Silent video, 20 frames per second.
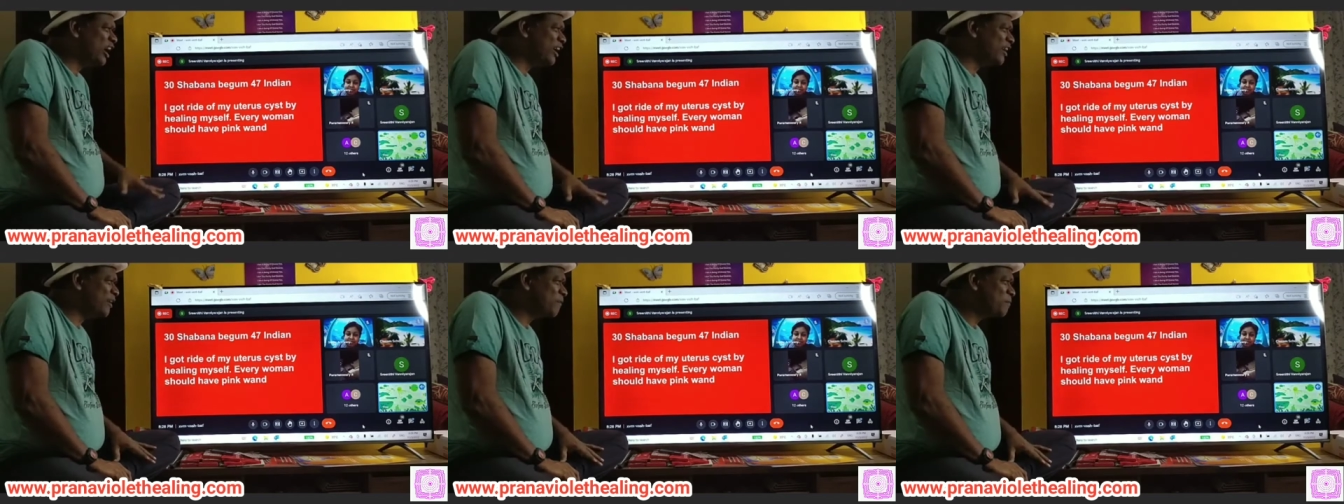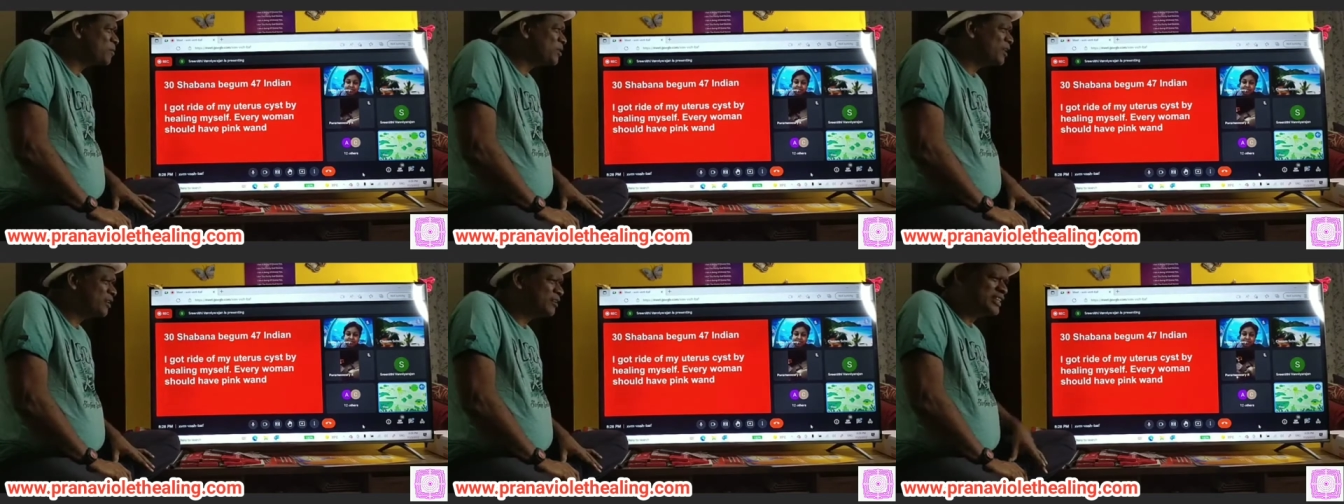child.
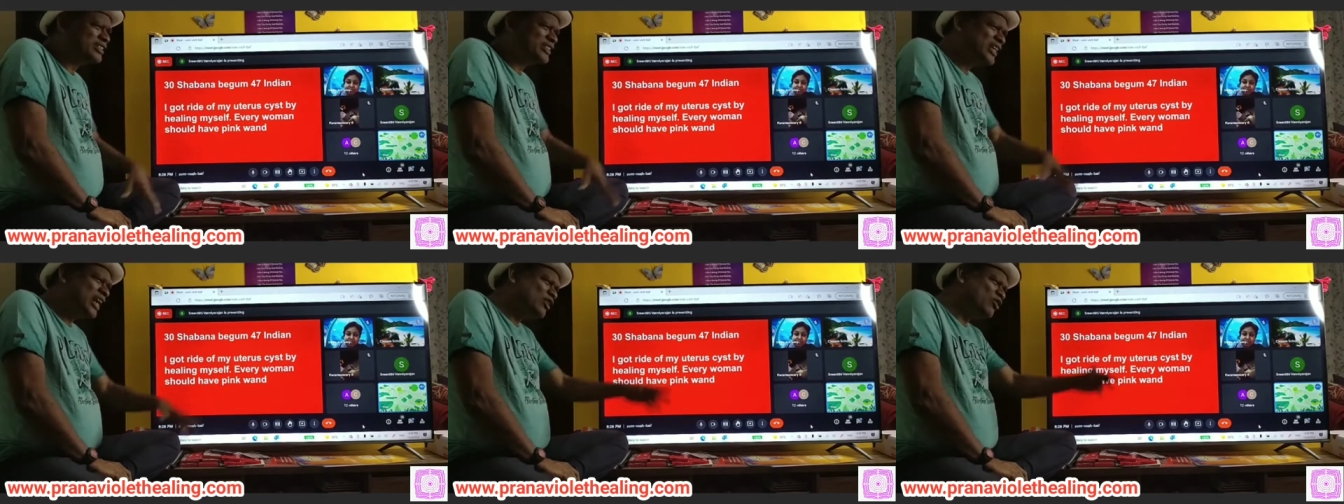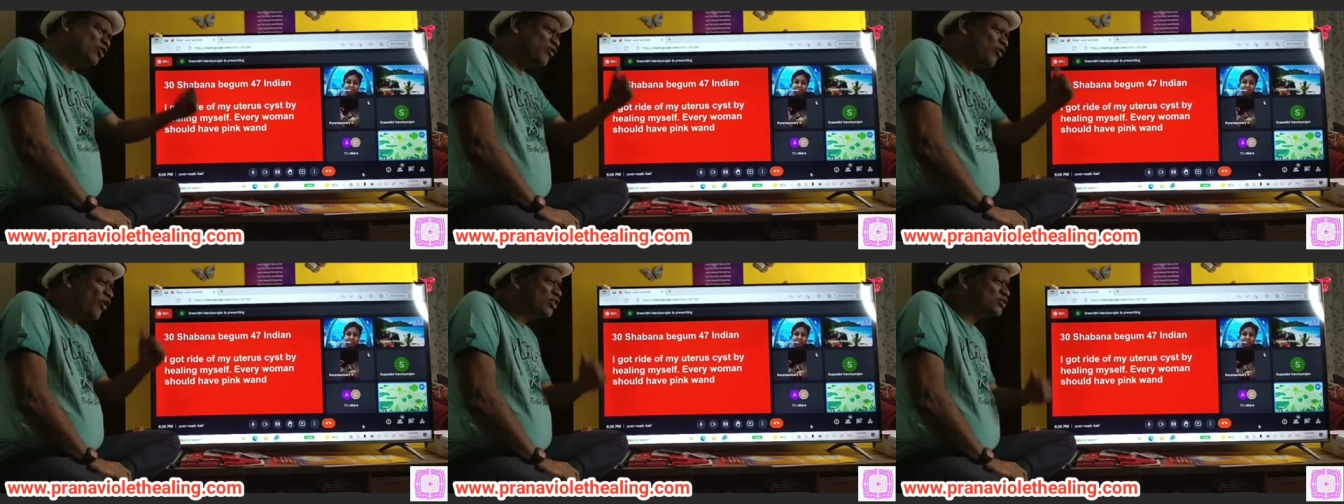The
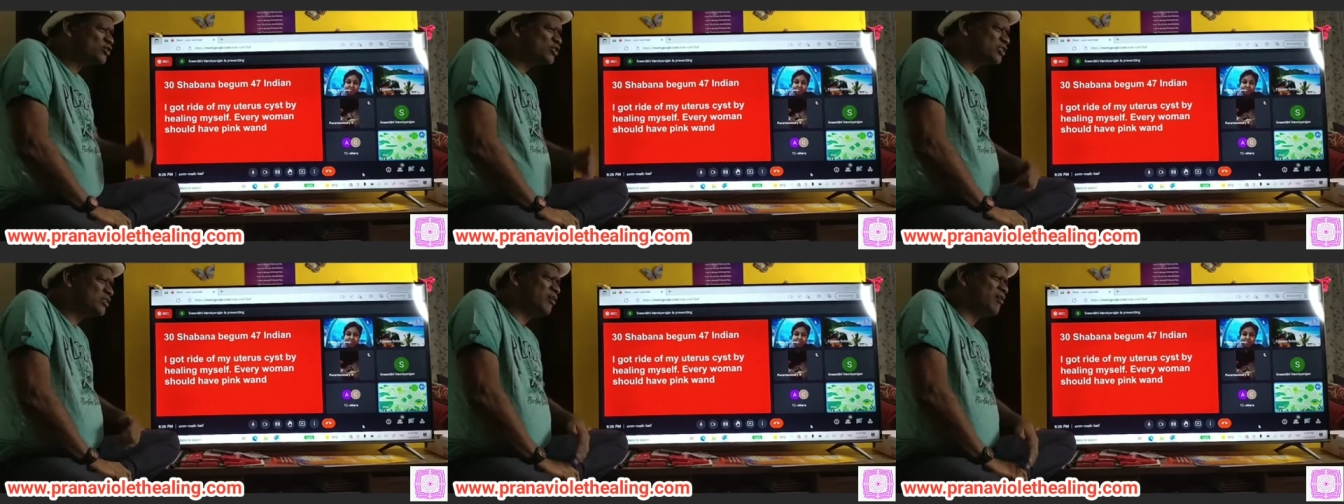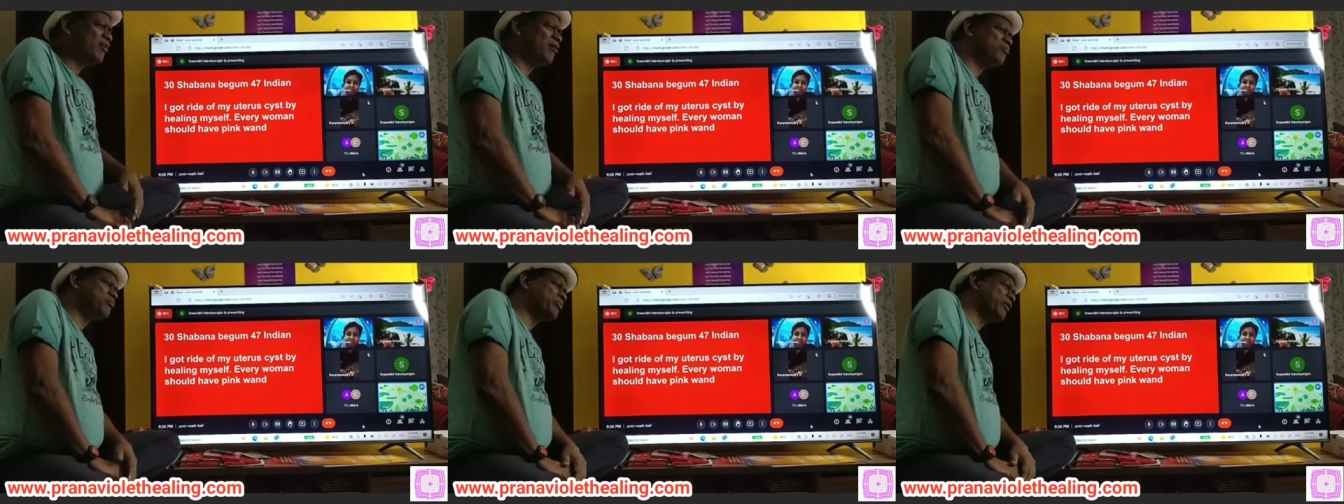child will fall saying,
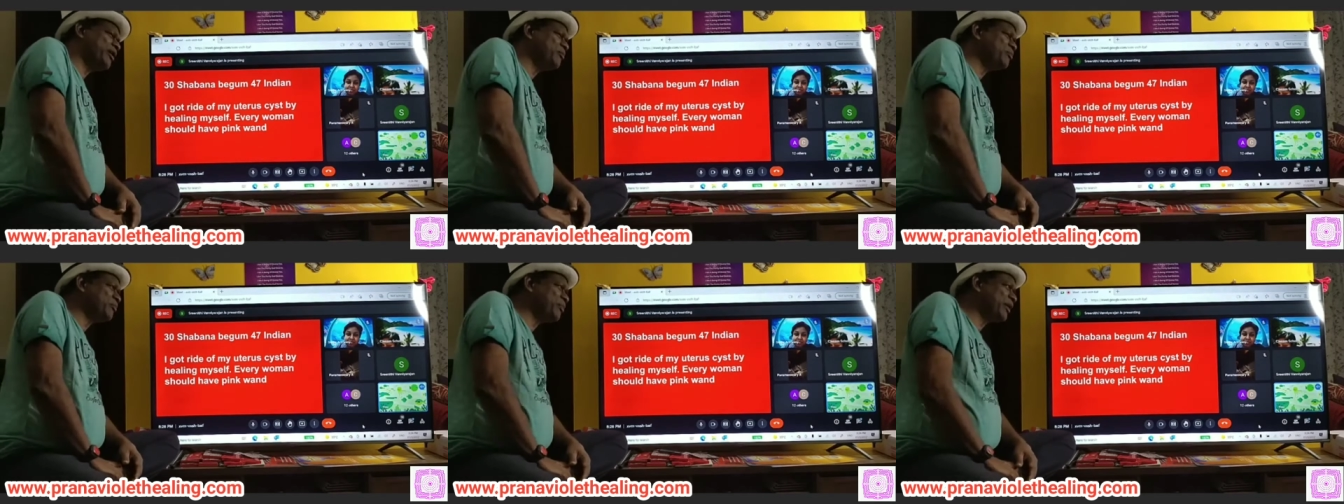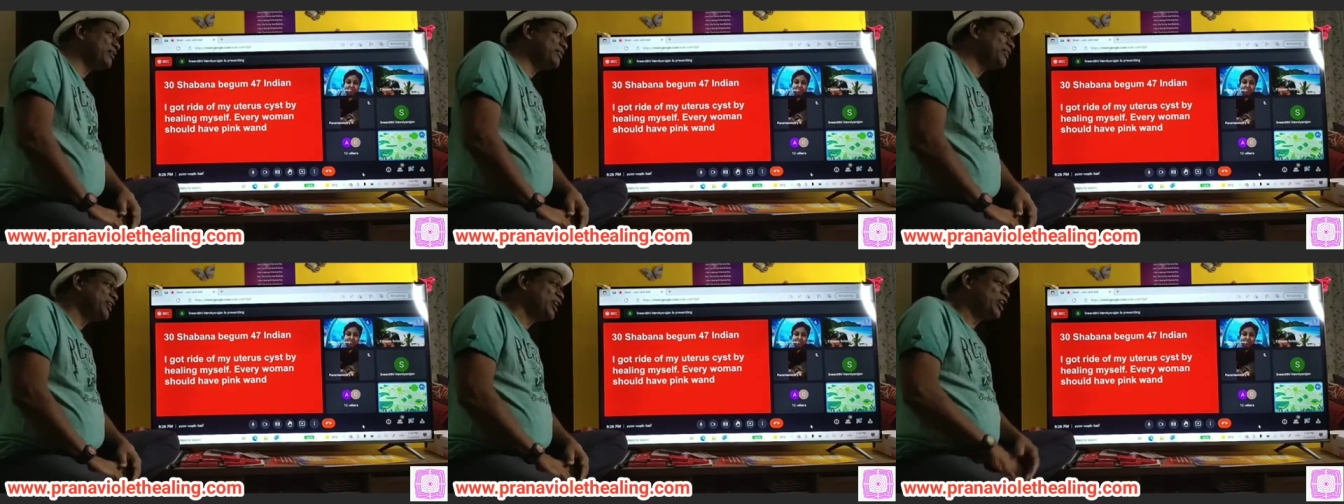oh, pain,
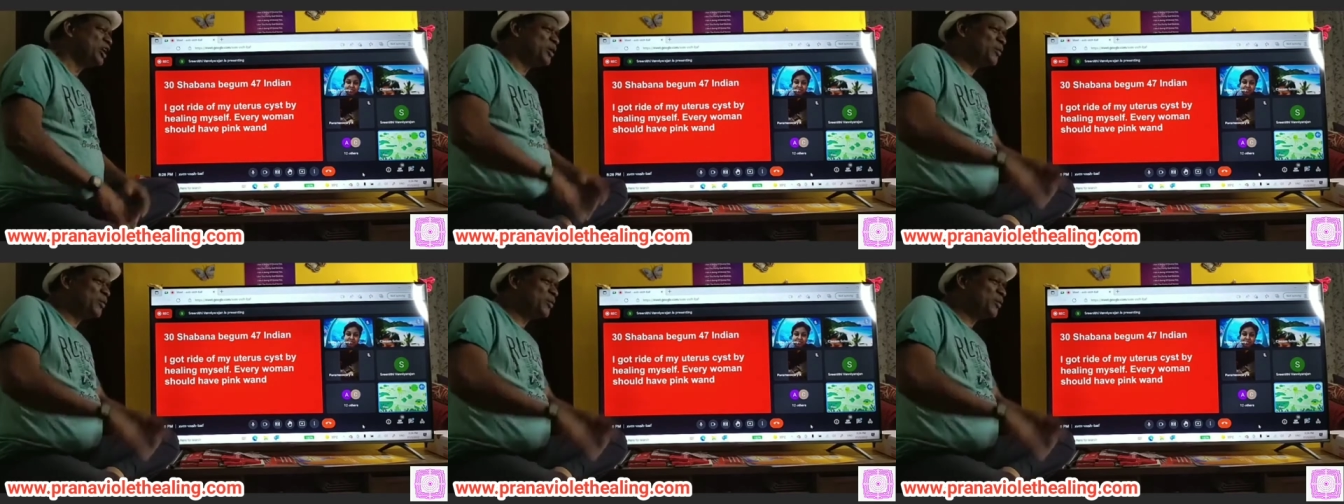pain.